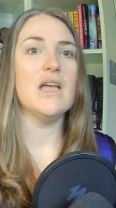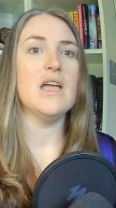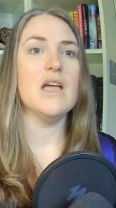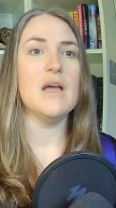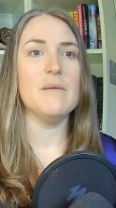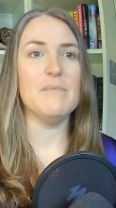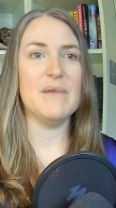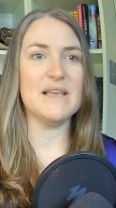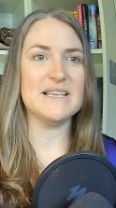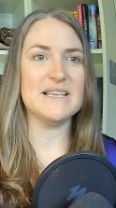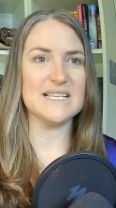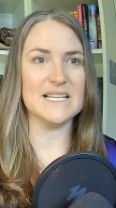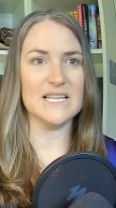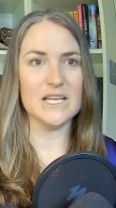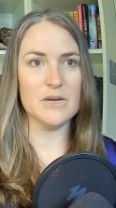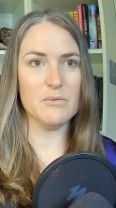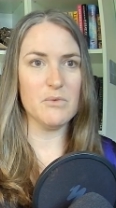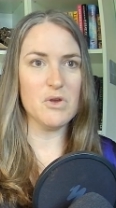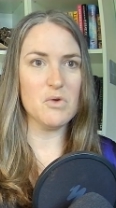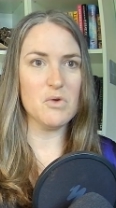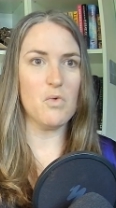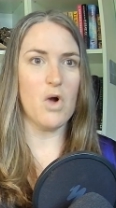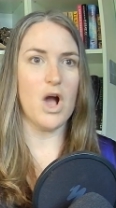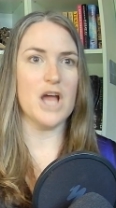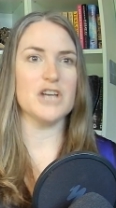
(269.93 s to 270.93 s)
Basically,
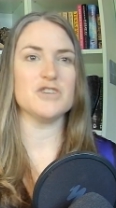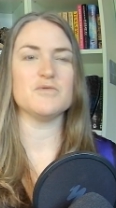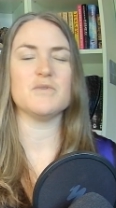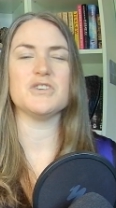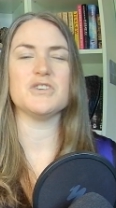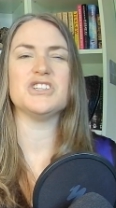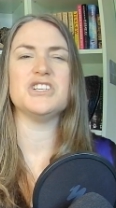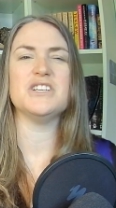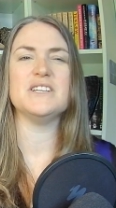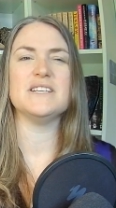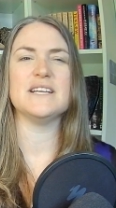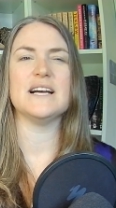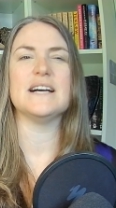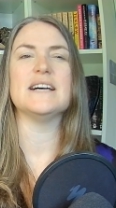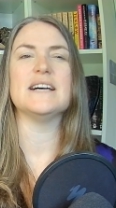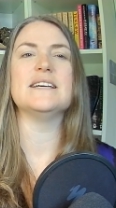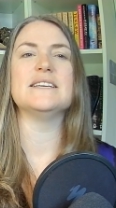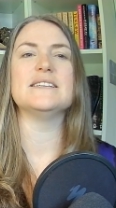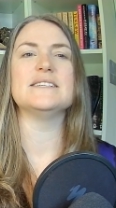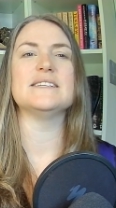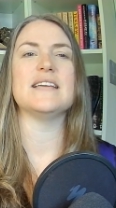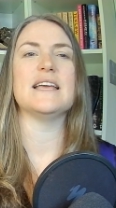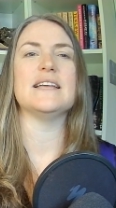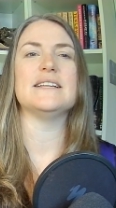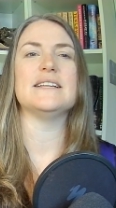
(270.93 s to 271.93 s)
we watch what she
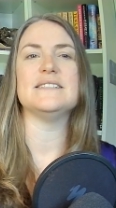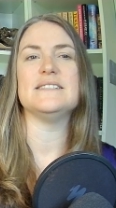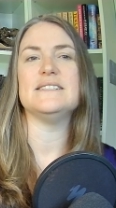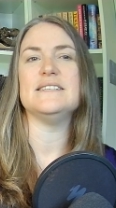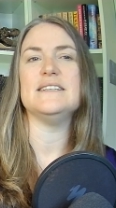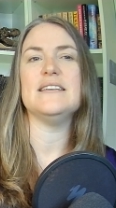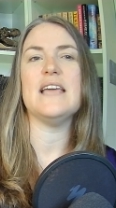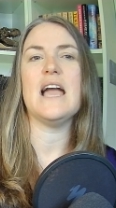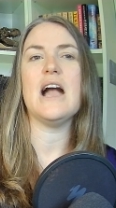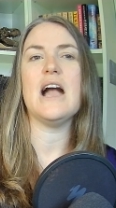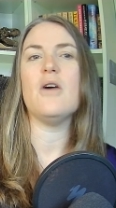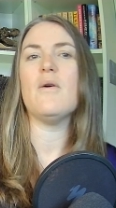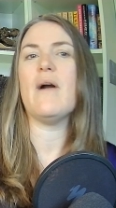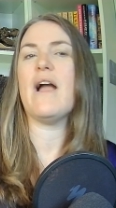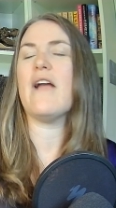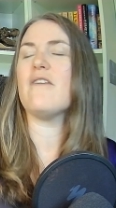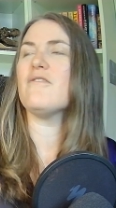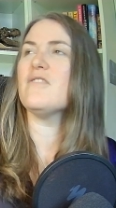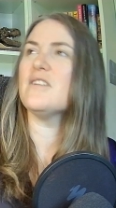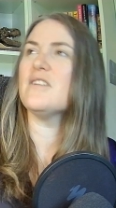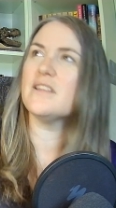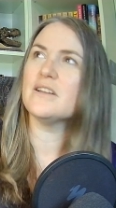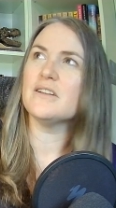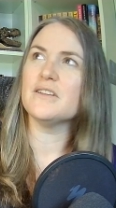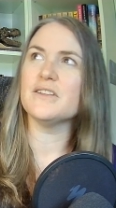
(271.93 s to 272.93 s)
does and see how
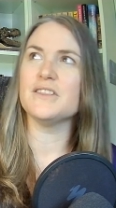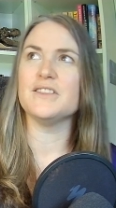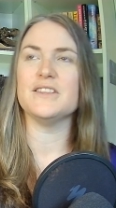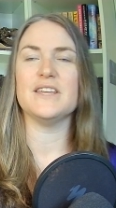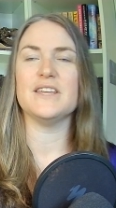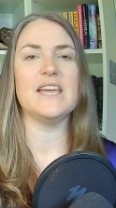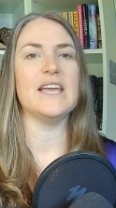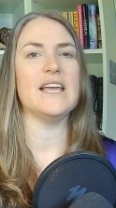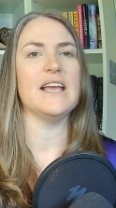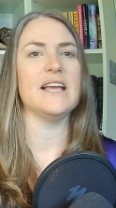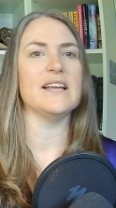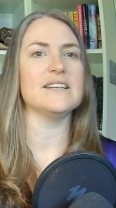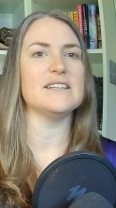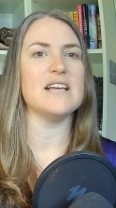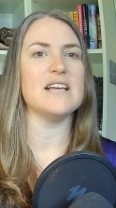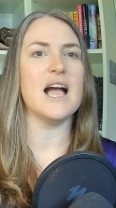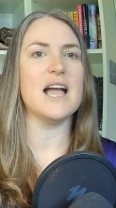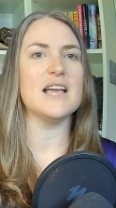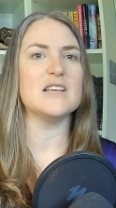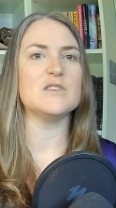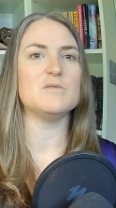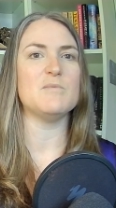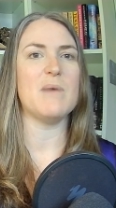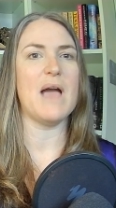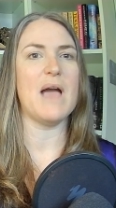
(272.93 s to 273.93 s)
every little thing
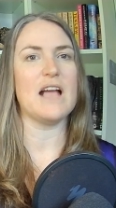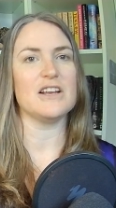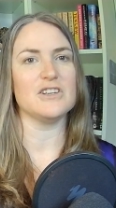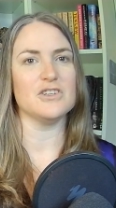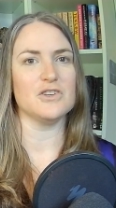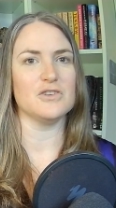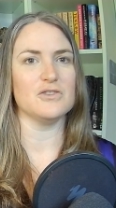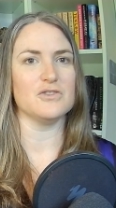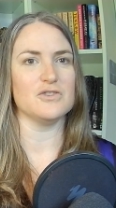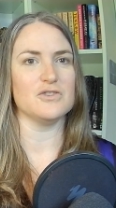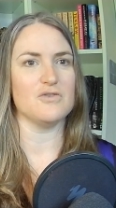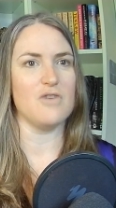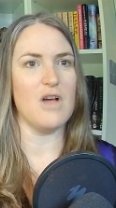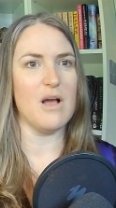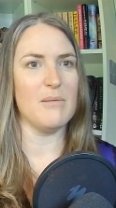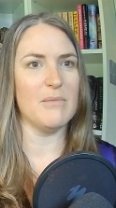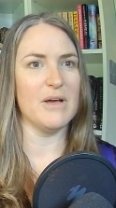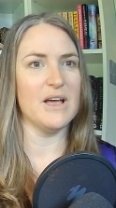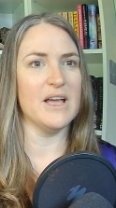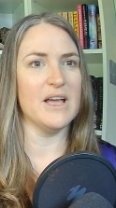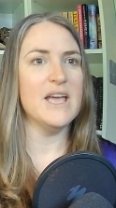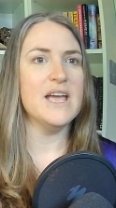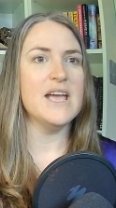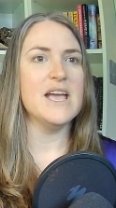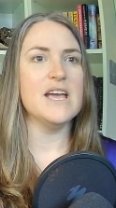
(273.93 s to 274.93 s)
ties back to her
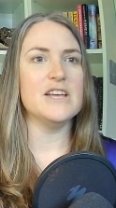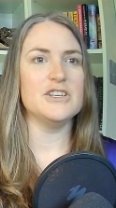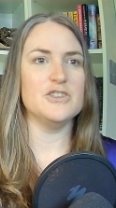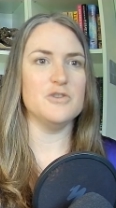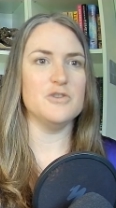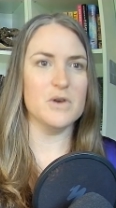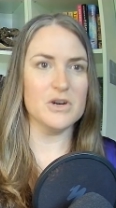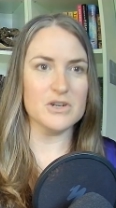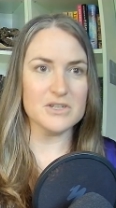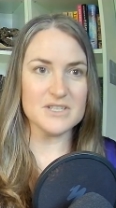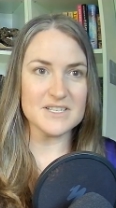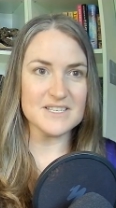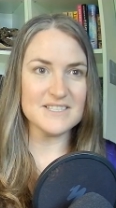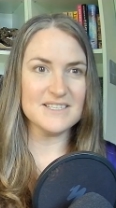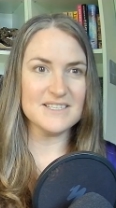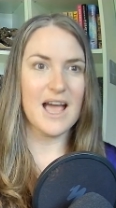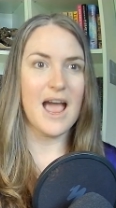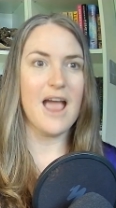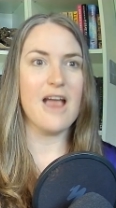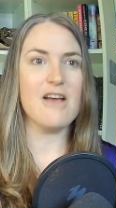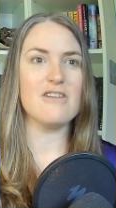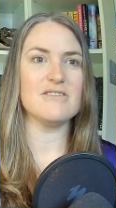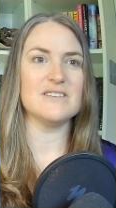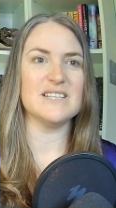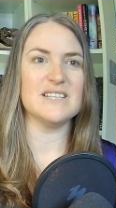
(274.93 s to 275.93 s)
trauma, to her
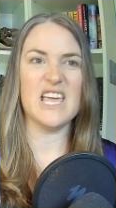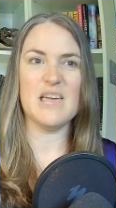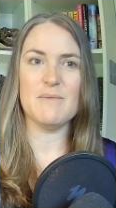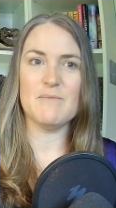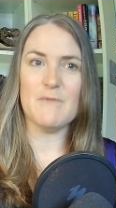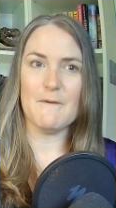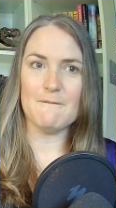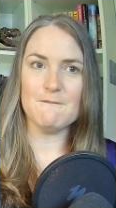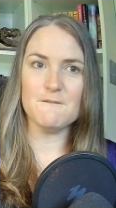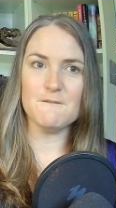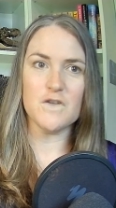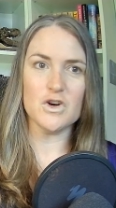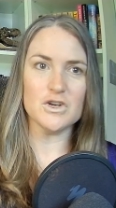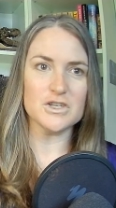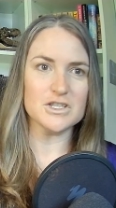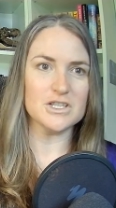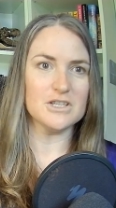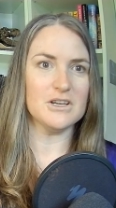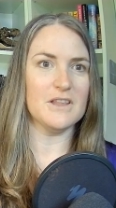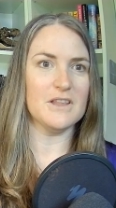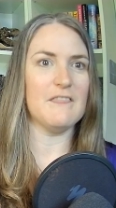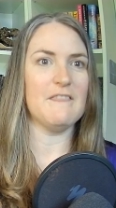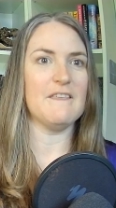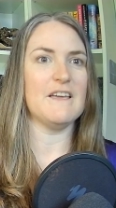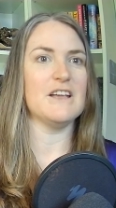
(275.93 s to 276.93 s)
desire to keep the first
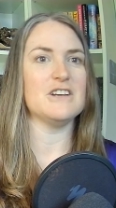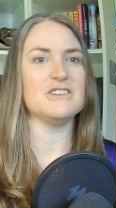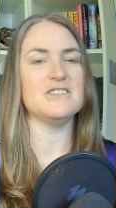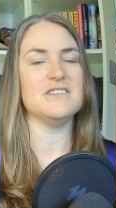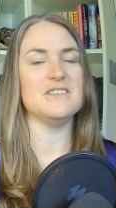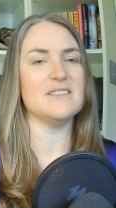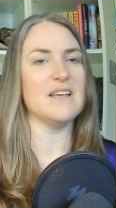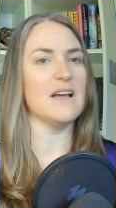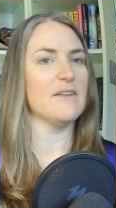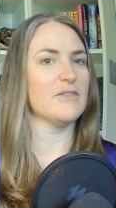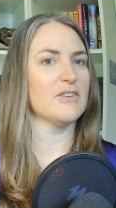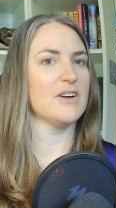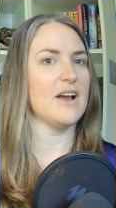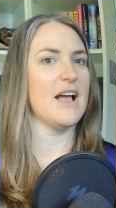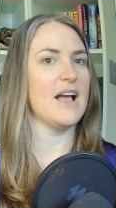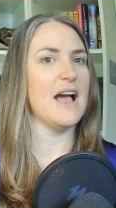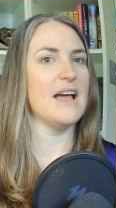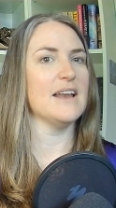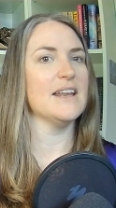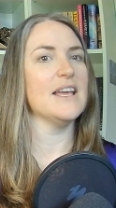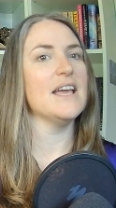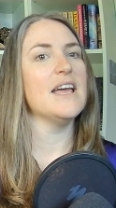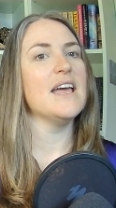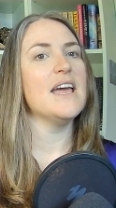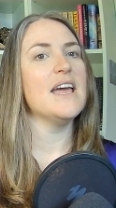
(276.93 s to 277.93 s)
good thing she's ever
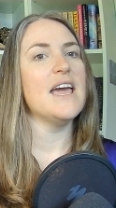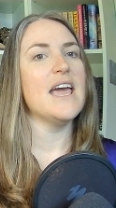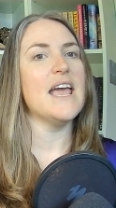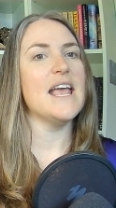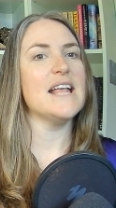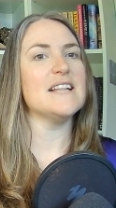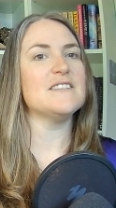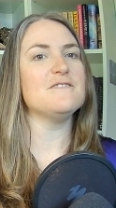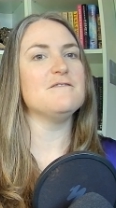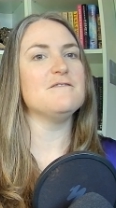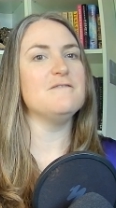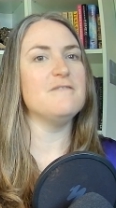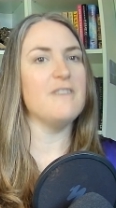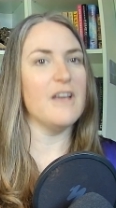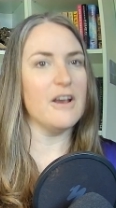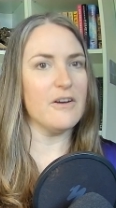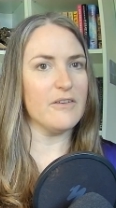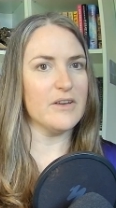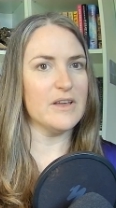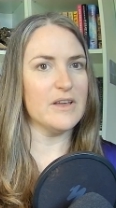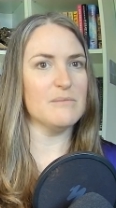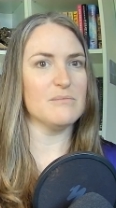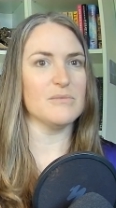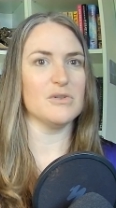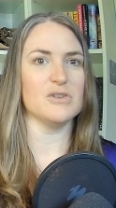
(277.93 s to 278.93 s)
had. It's
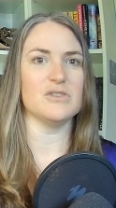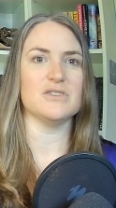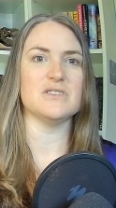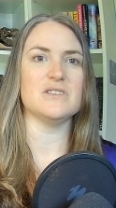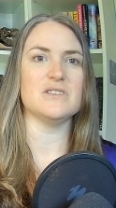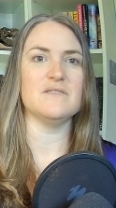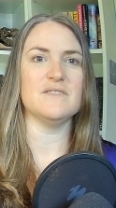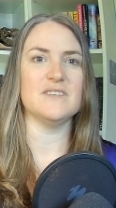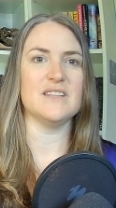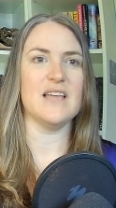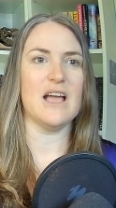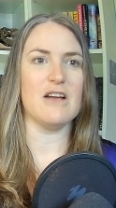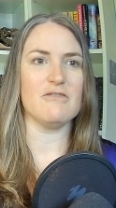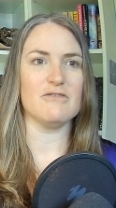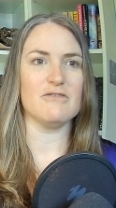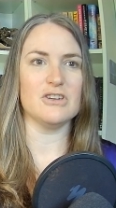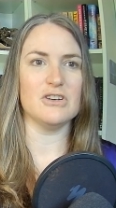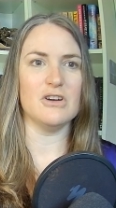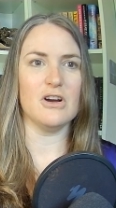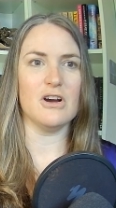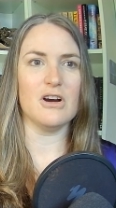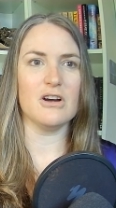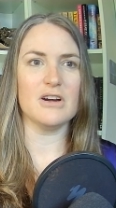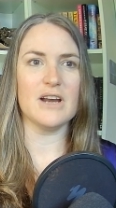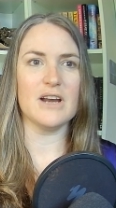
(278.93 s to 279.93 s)
very immersive in that
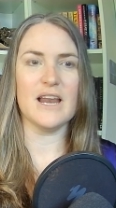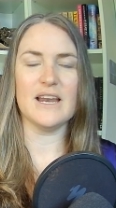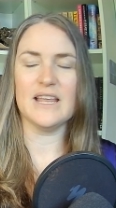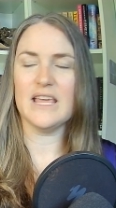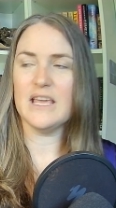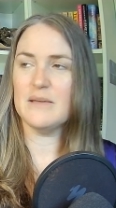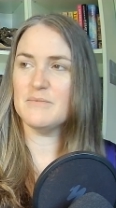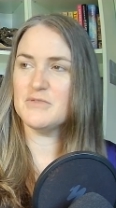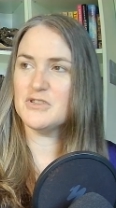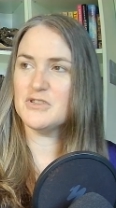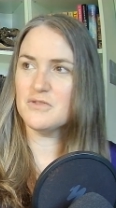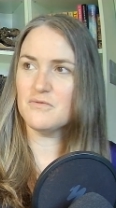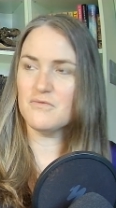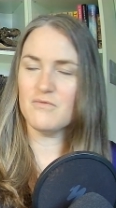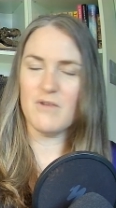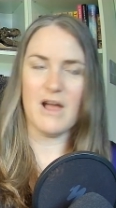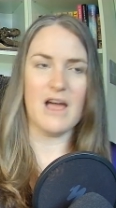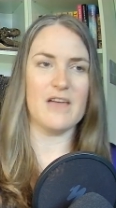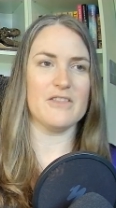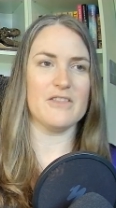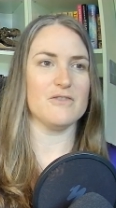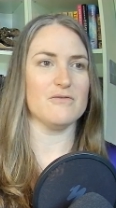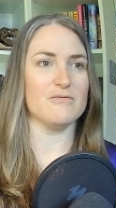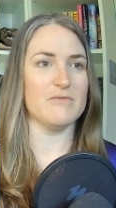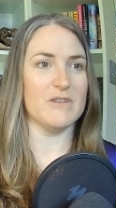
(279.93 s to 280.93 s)
regard and keeps you
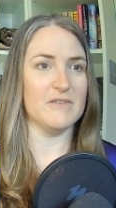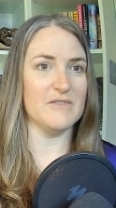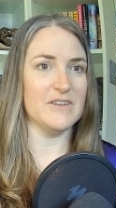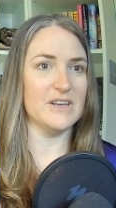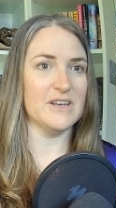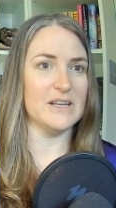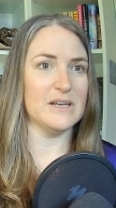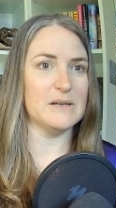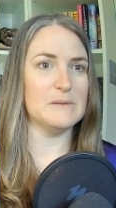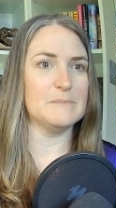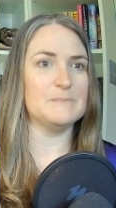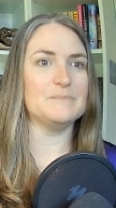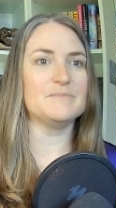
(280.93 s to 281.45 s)
rather riveted.